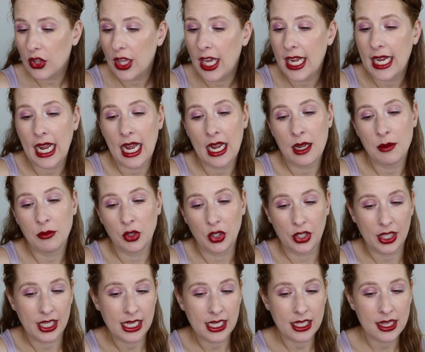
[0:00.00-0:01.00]
Like I'm
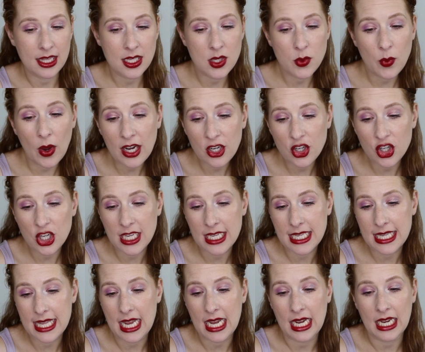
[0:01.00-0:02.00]
looking at the
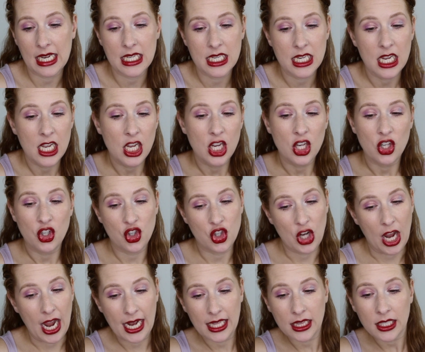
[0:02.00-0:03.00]
swatches and
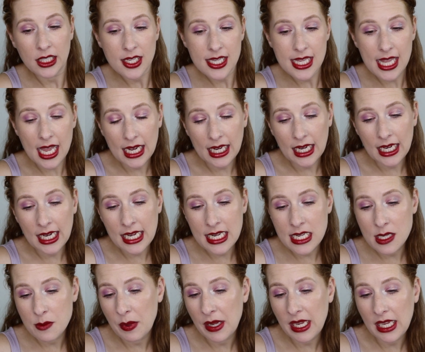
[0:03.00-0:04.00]
Shy looks like a
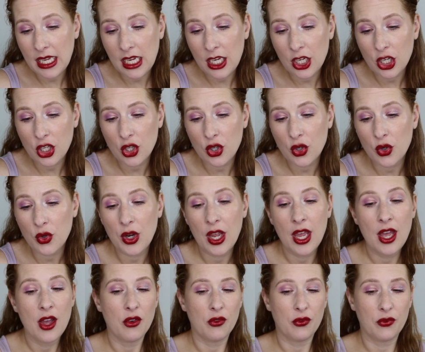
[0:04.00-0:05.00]
nice pinky nude,
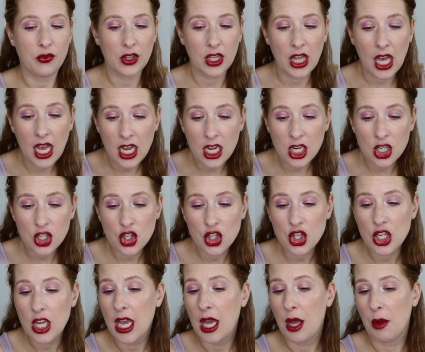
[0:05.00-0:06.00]

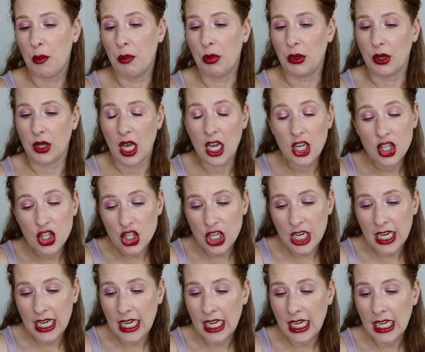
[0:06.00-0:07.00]
Flushed,
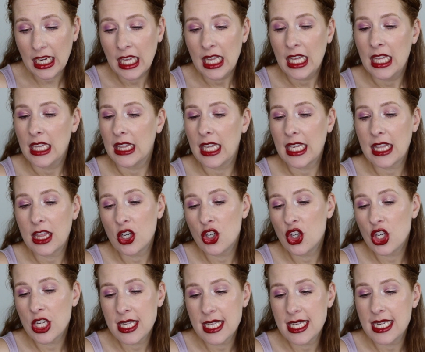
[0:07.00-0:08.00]
Blushing, like they're
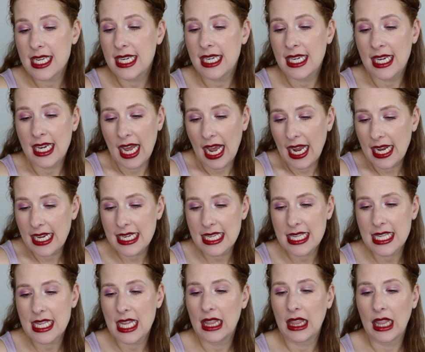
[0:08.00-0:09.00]
just
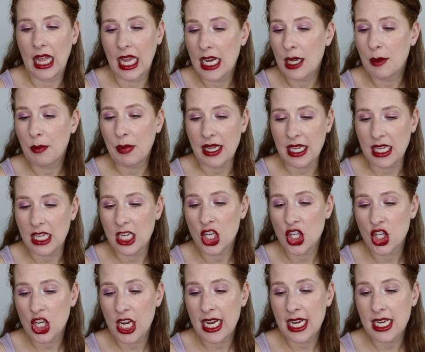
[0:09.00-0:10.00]
nice light pinky
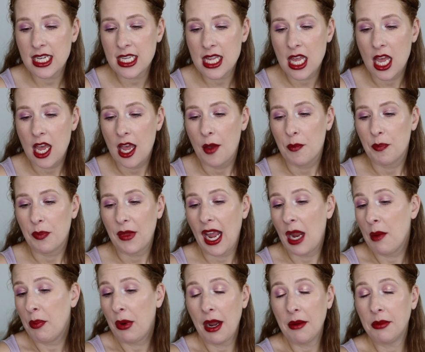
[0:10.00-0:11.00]
shades,
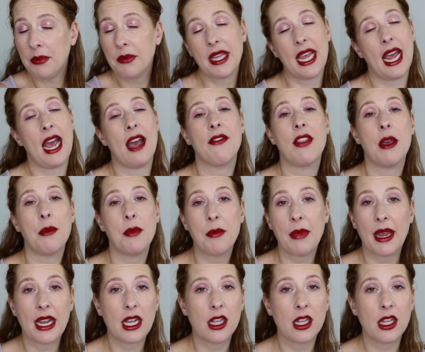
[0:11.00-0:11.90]
I probably have them in my